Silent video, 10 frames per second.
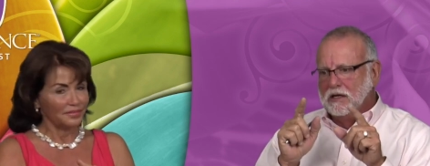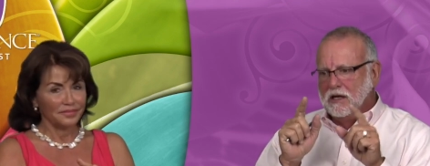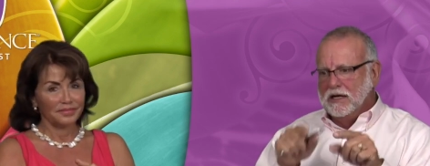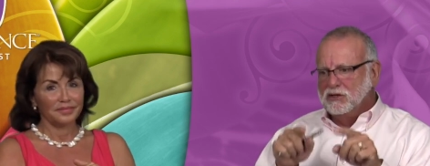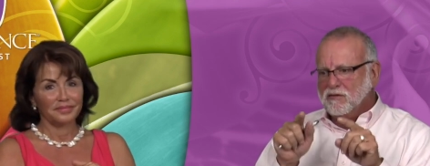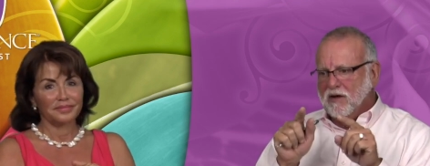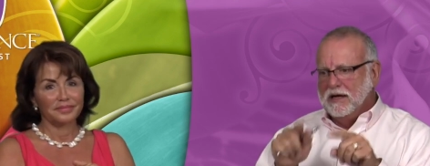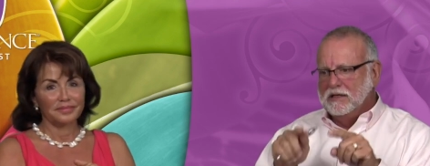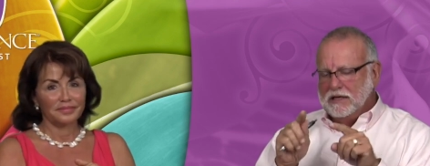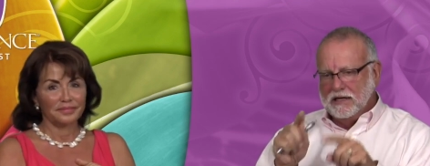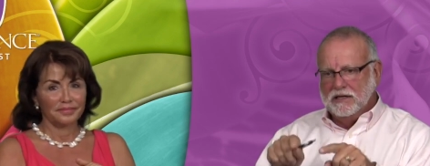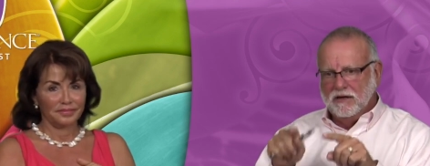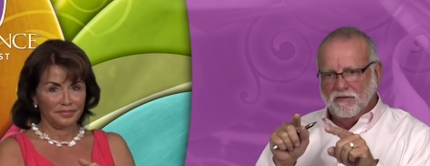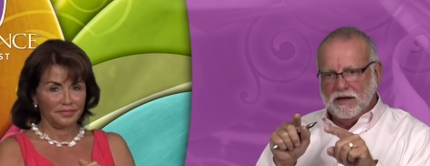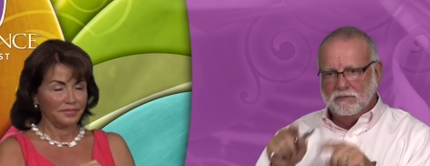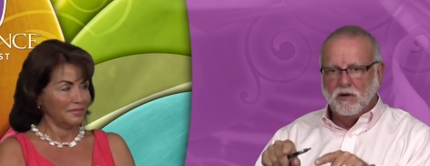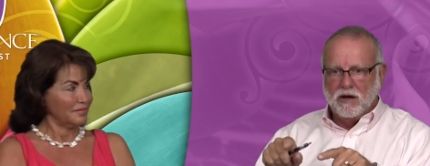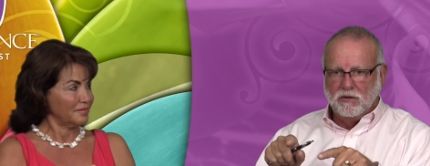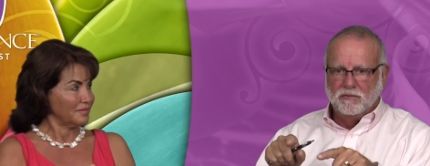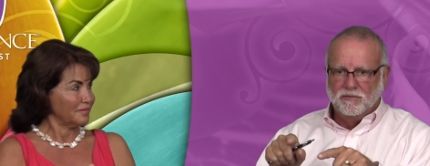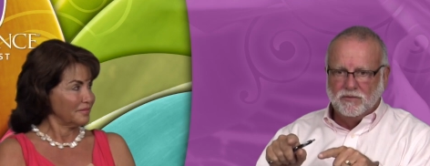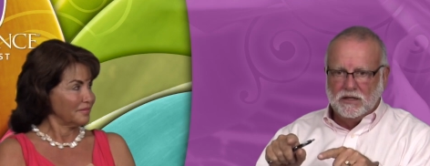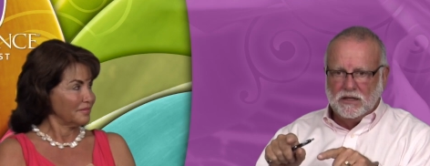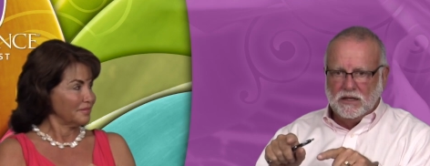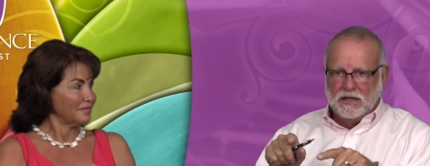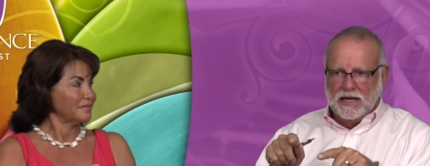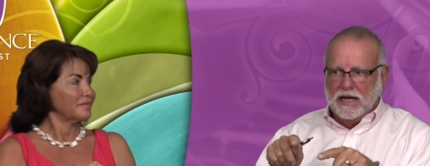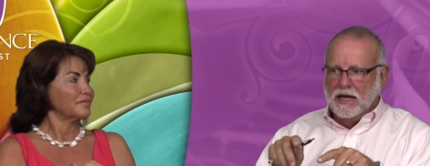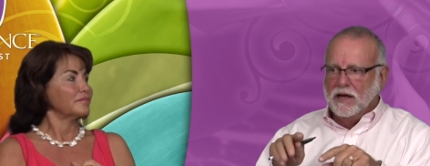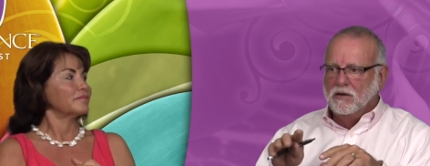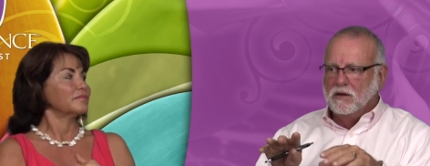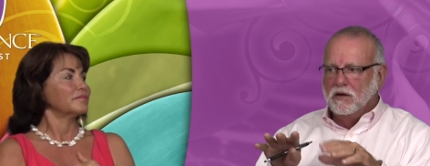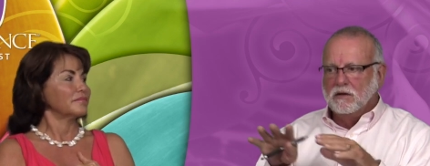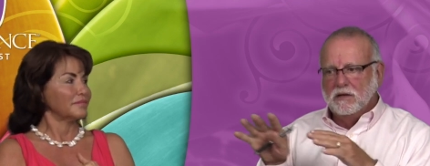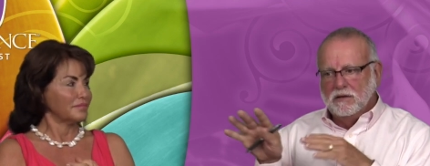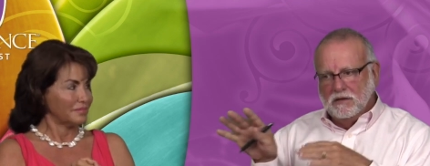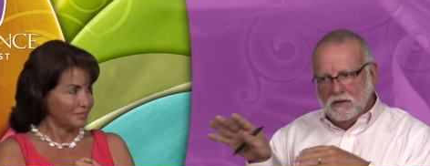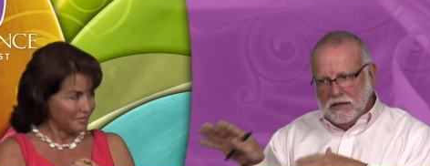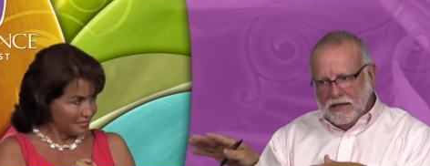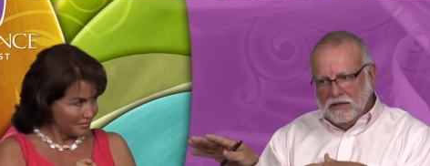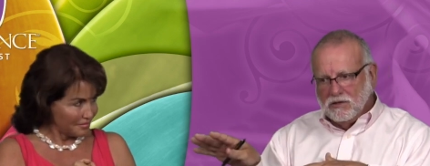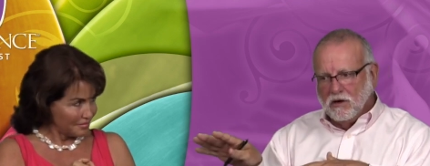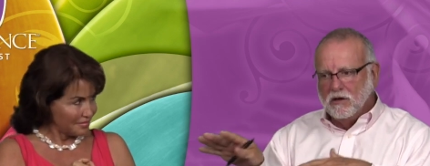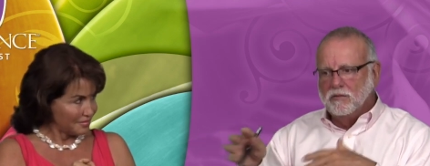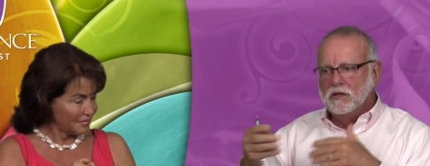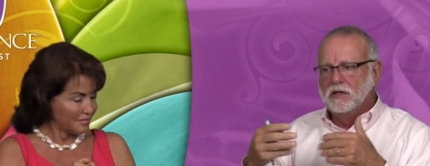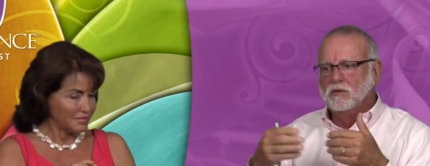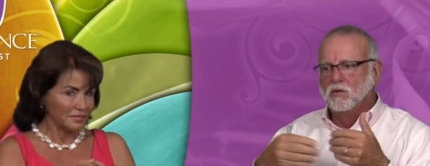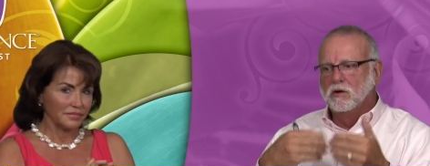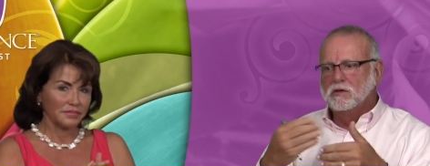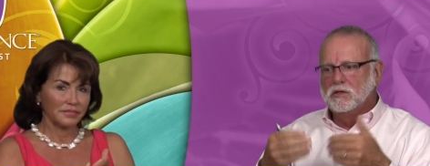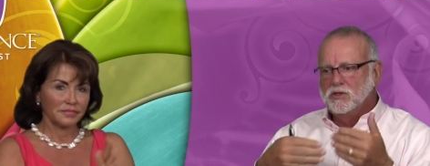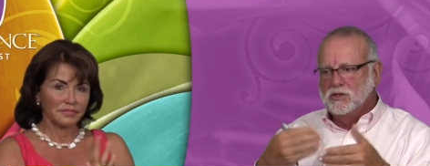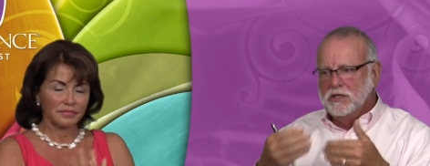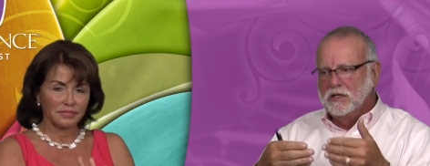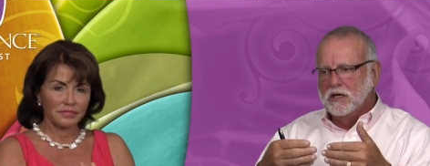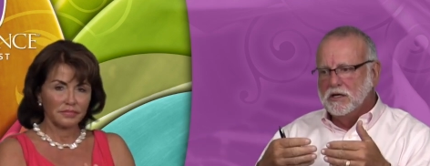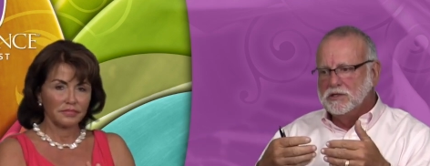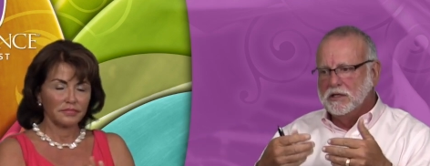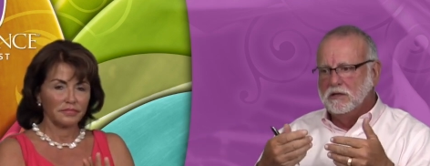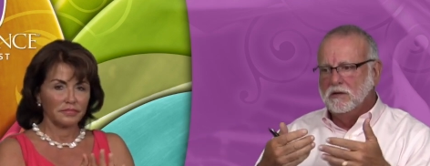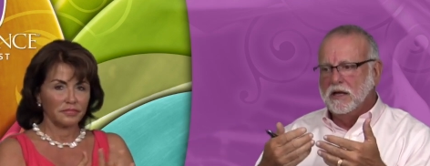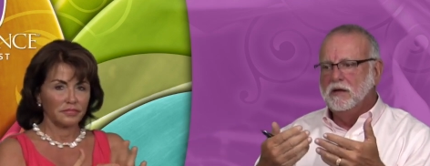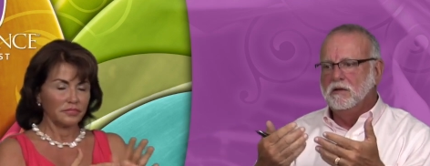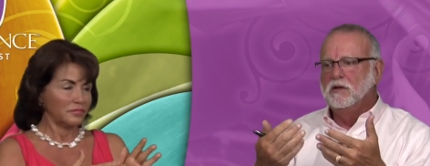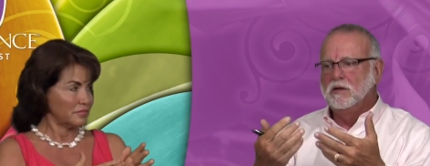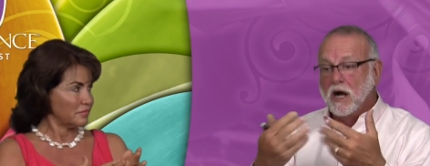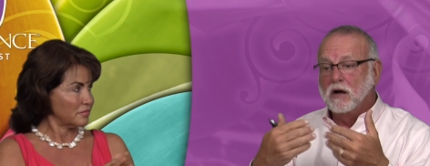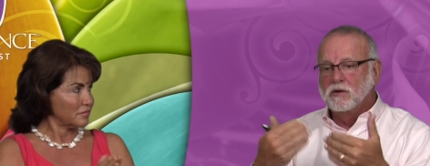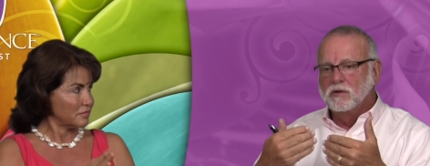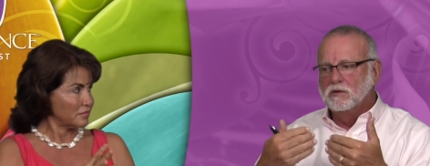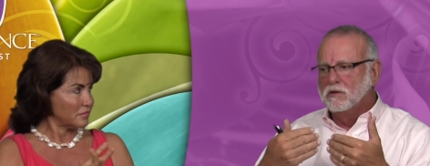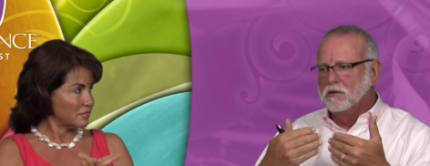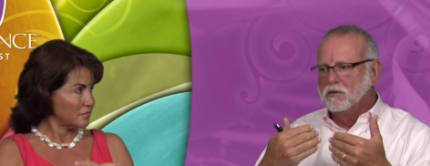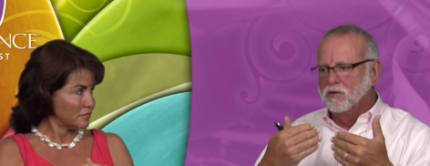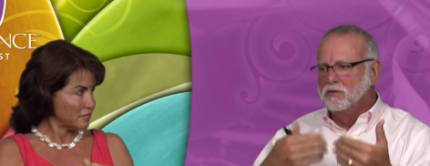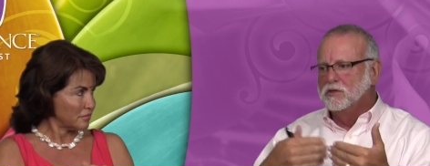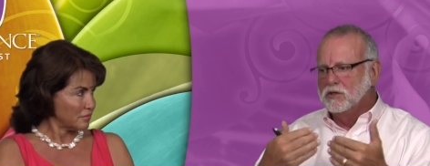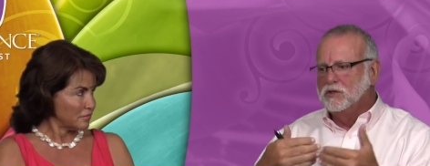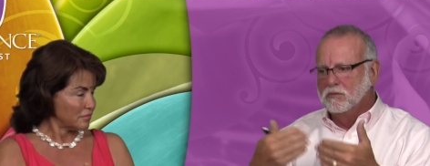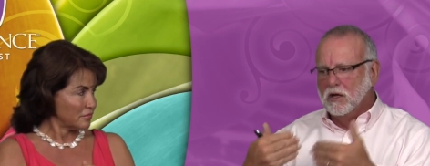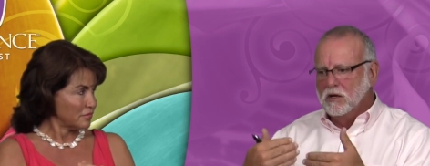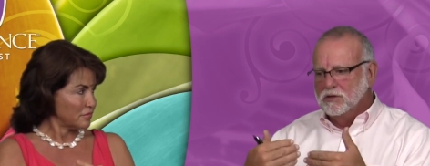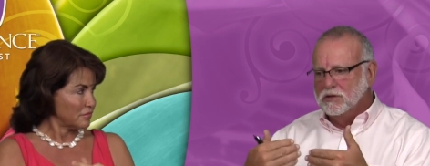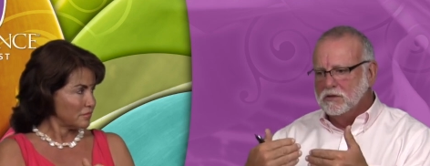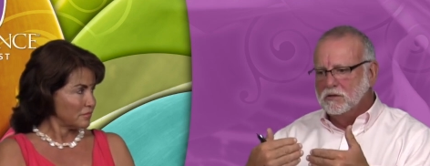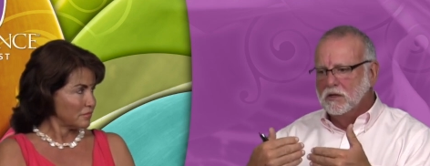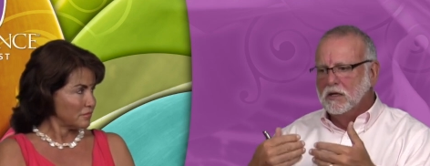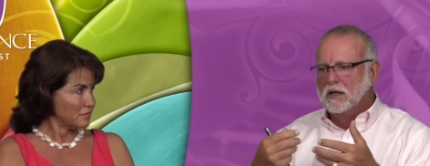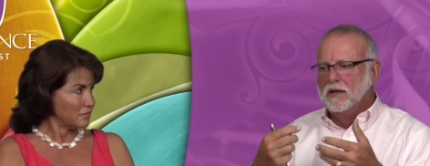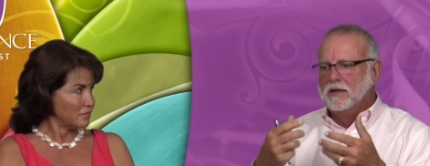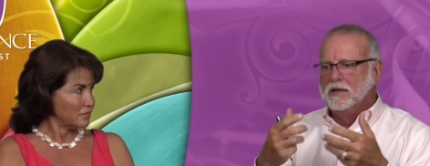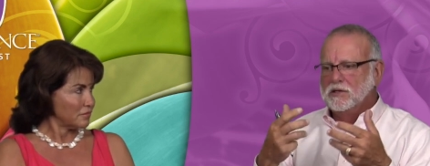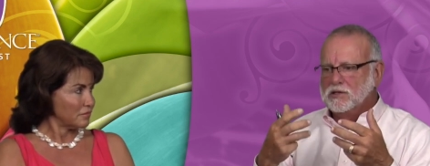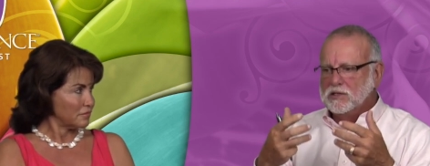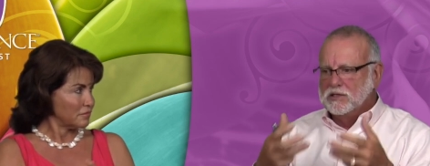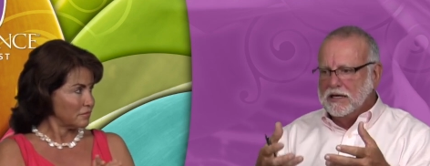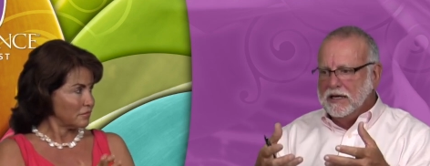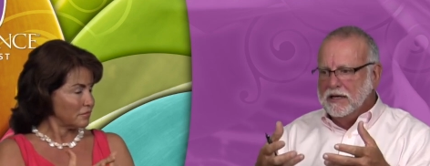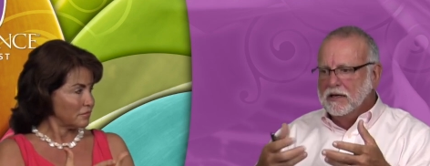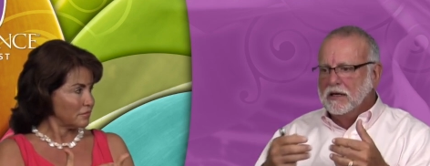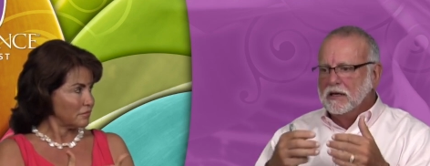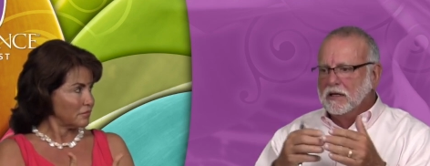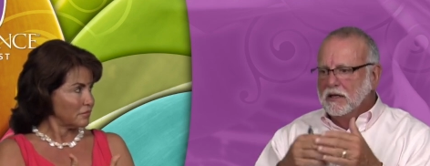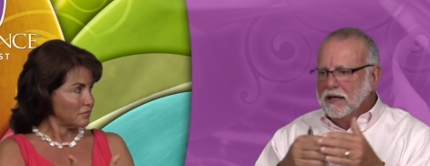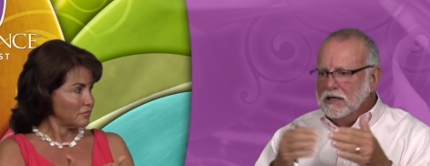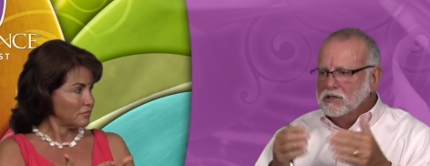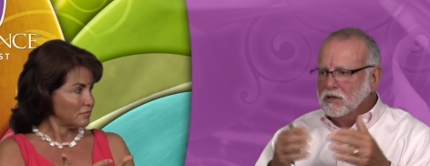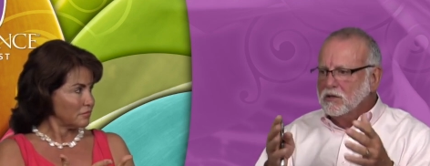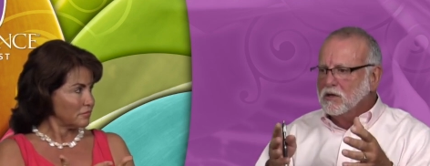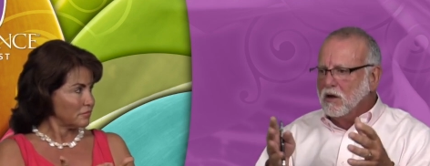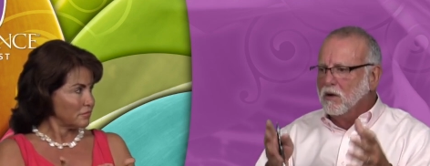Speaker 1: let's fight the identified problem. And Kathy's argument in the work that she does and the doctor groups that she belongs to is to say, let's look